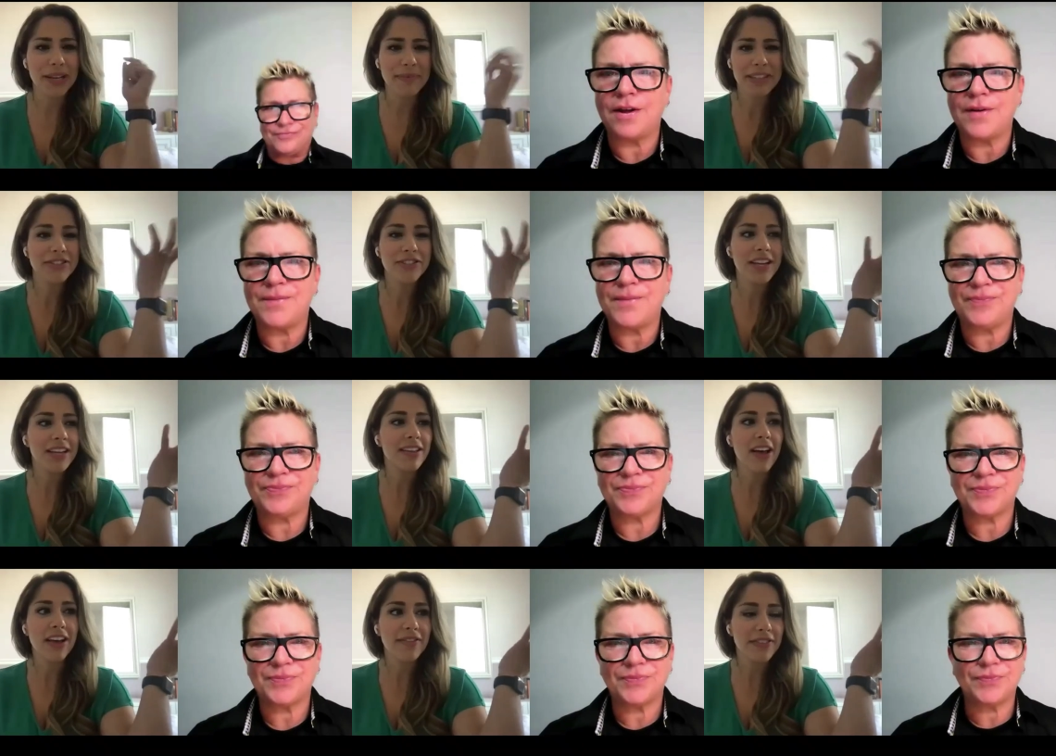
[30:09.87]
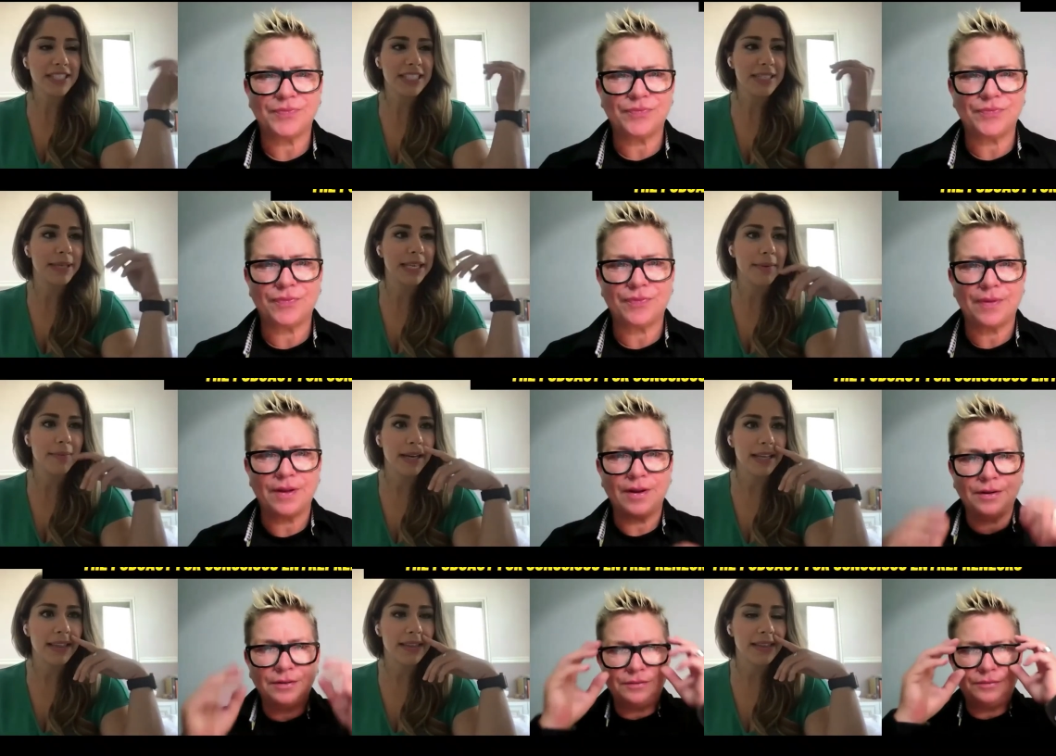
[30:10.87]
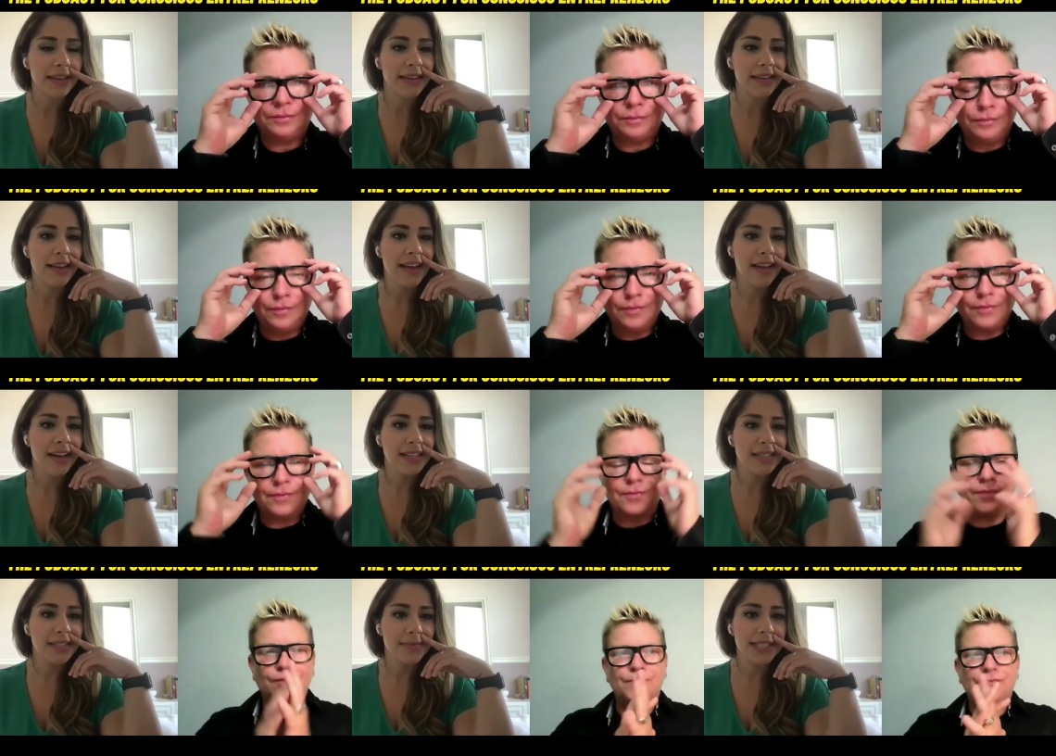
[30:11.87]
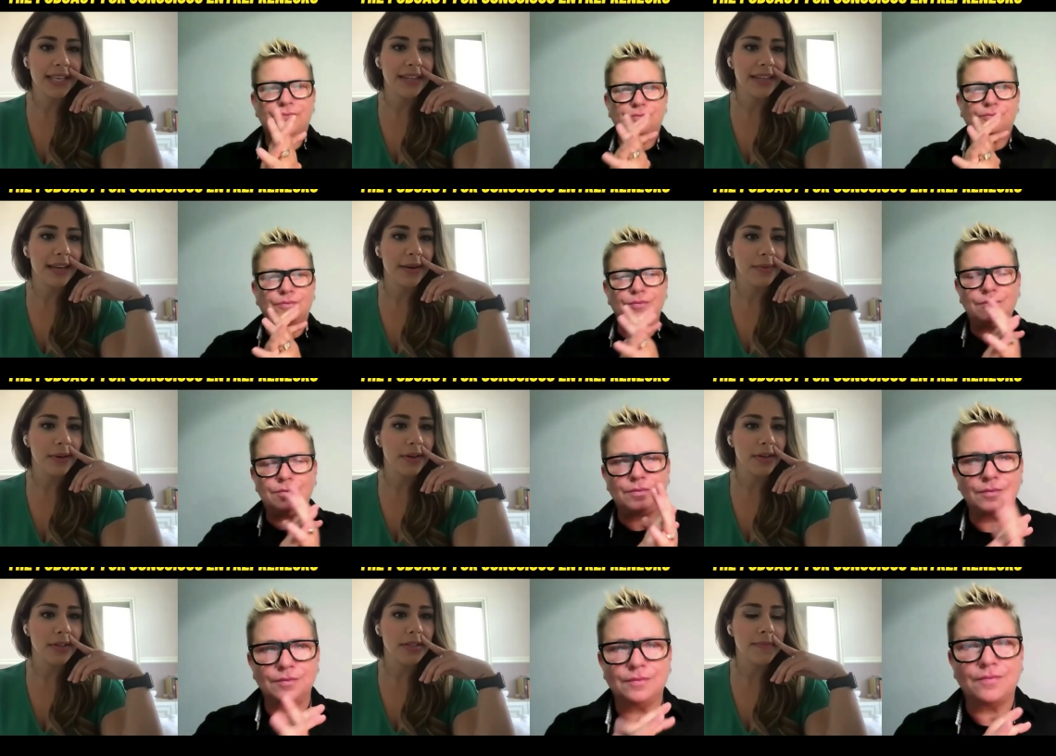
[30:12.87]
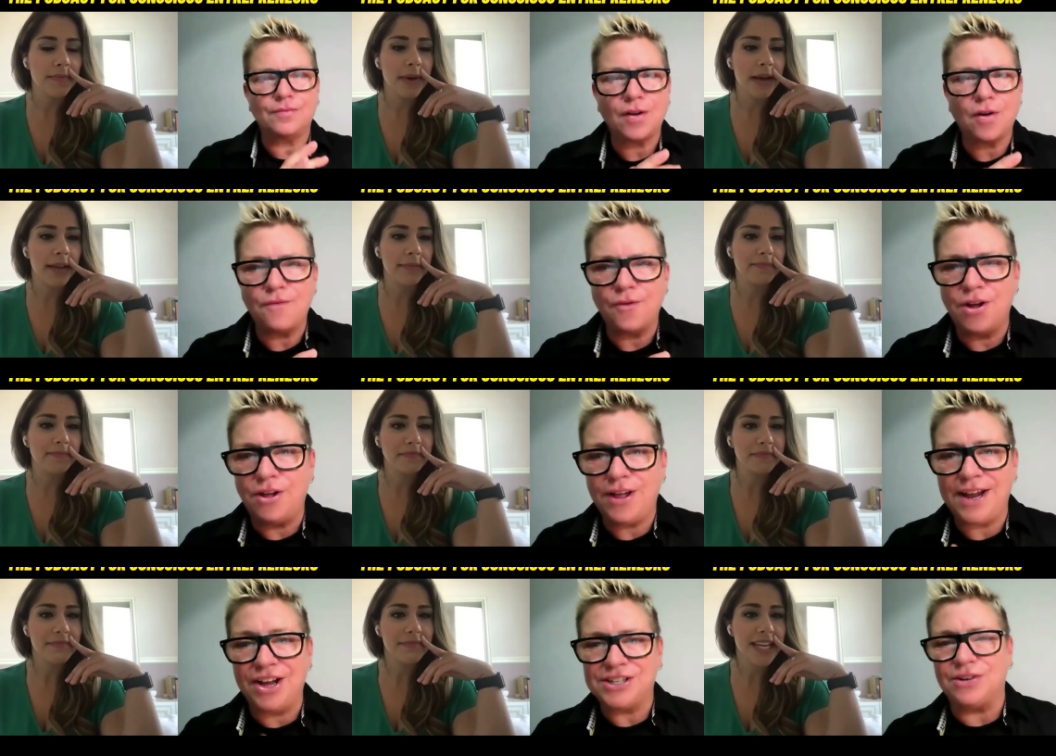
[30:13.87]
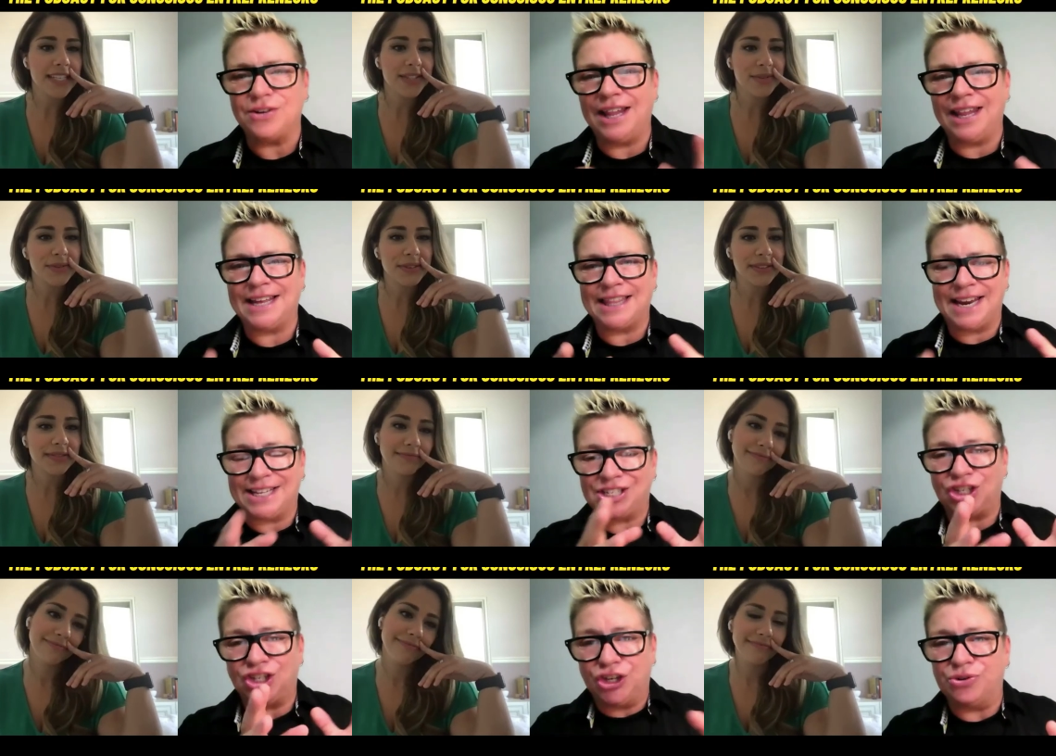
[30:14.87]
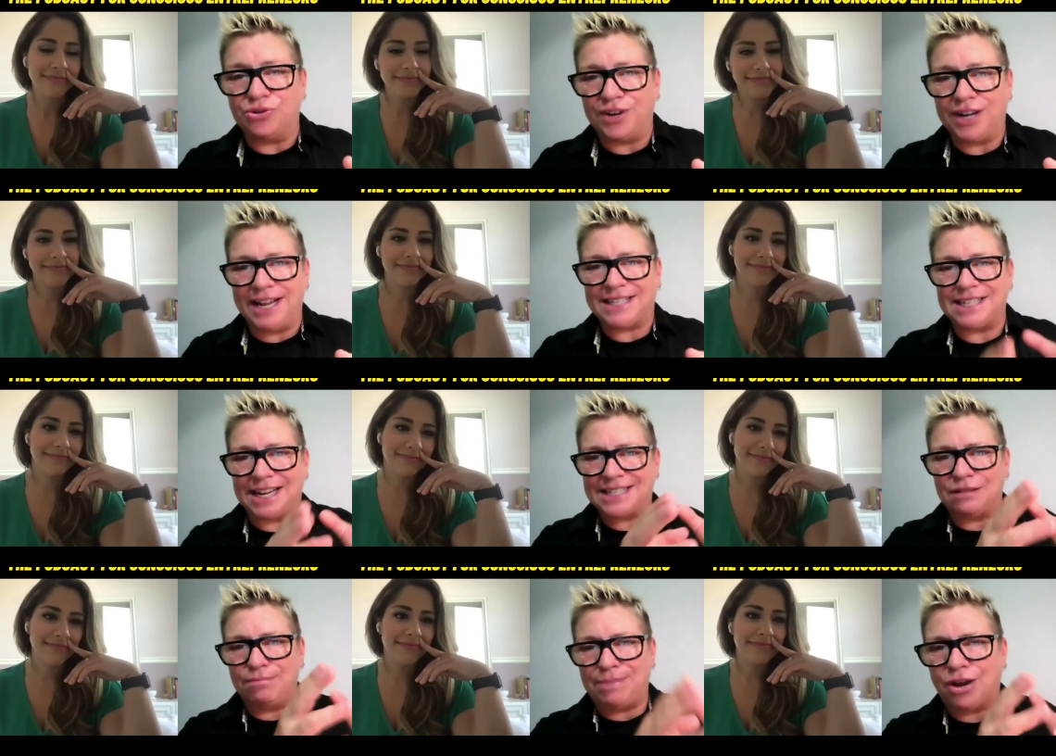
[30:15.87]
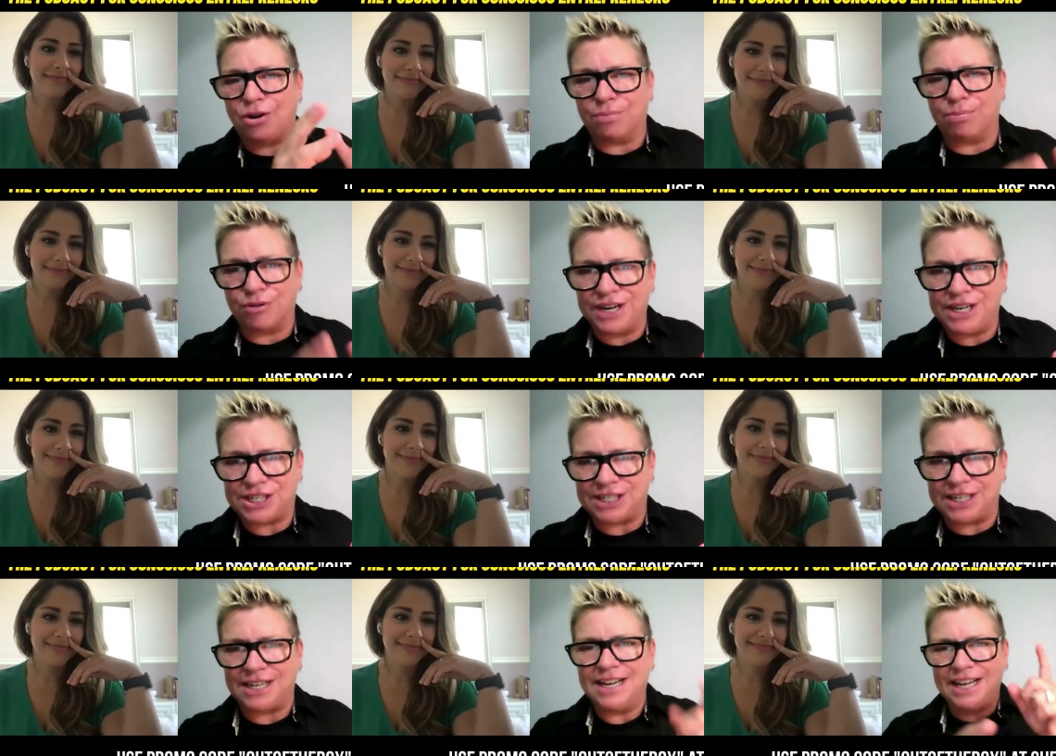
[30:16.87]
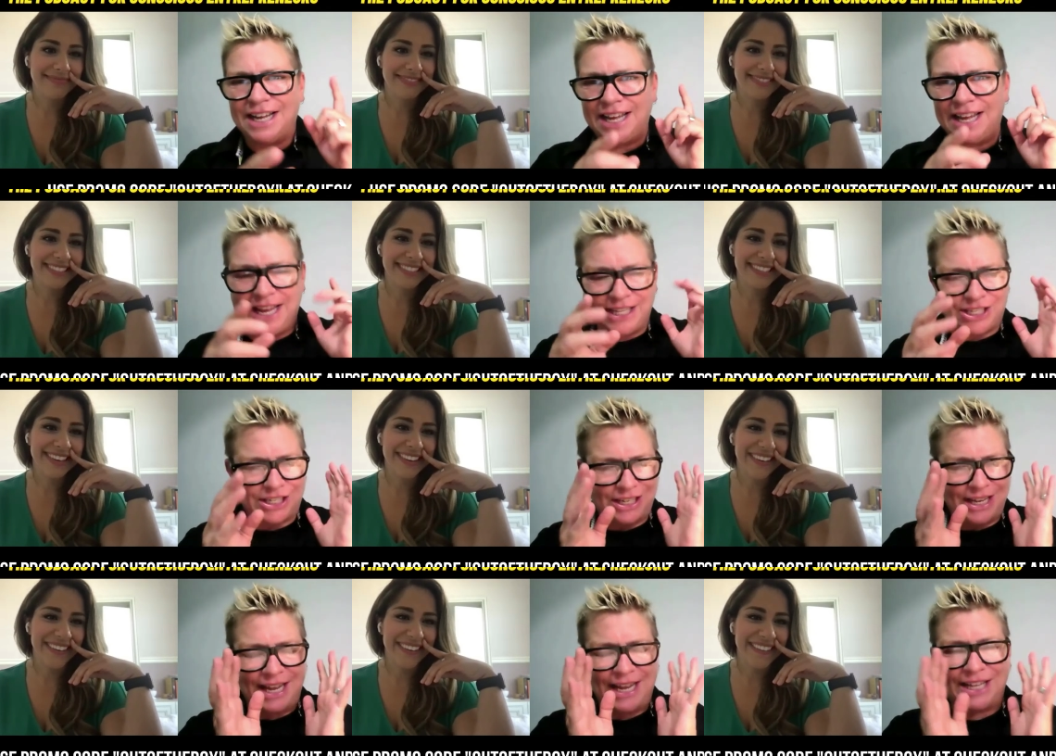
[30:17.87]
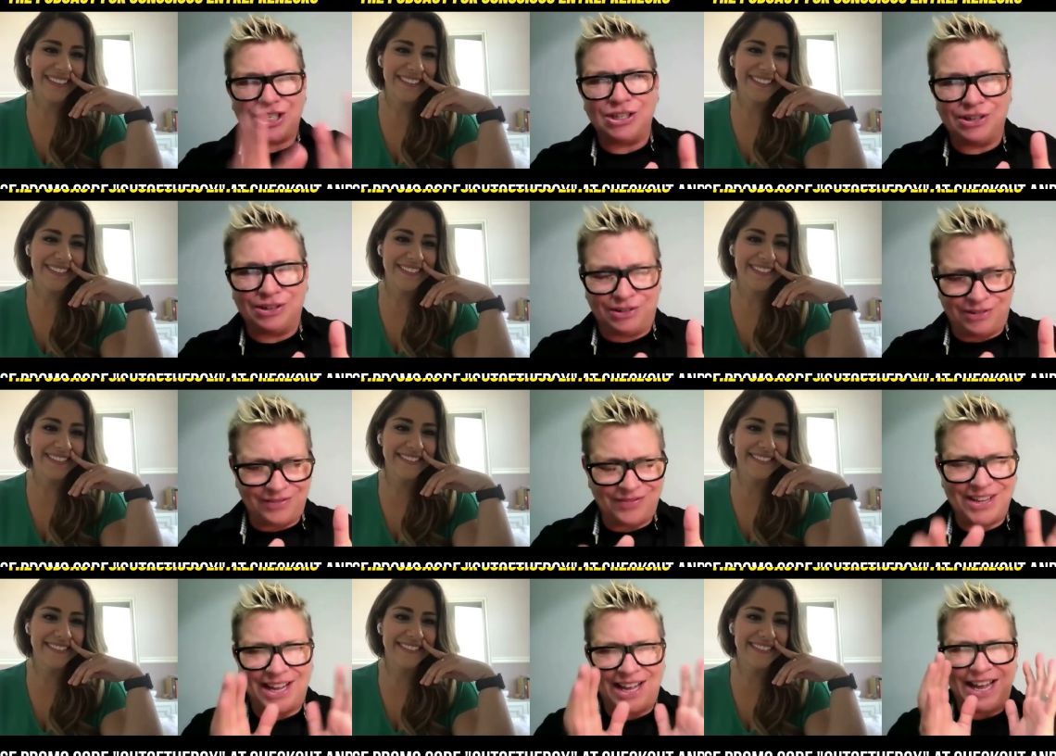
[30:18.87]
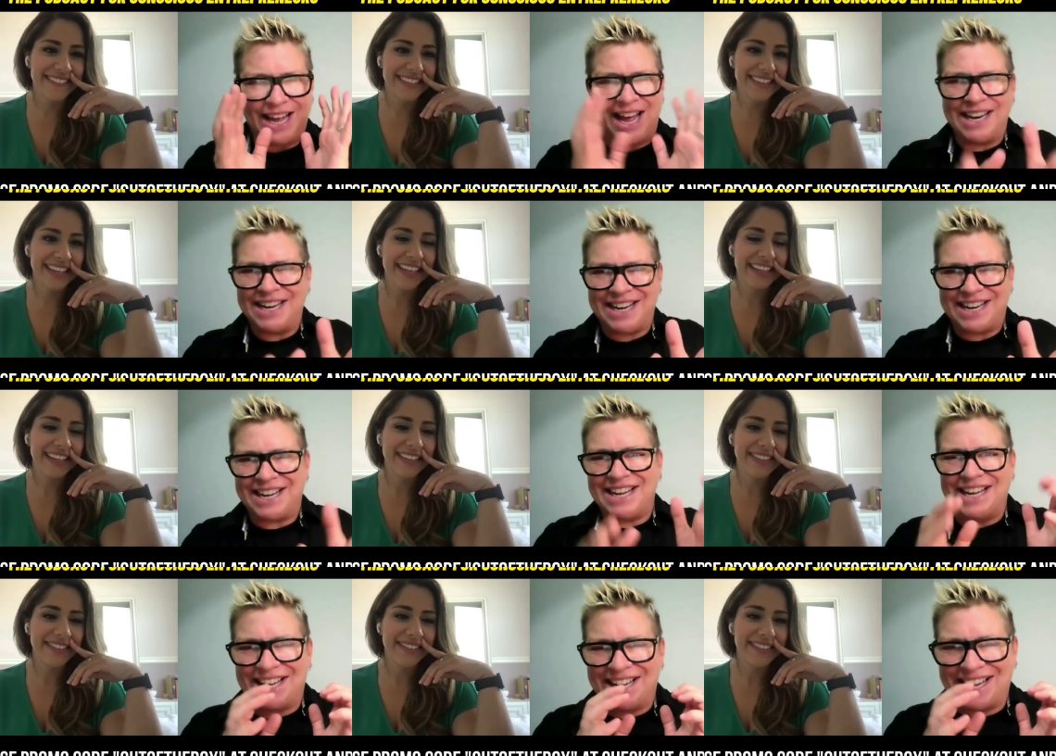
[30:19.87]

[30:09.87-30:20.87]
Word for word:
Speaker 1: I mean, there's not a lot of us to begin with in the custom skincare world, but. Well, and
Speaker 2: also cool. I like that it's you and it's not some big corporation. No, it's you, honey.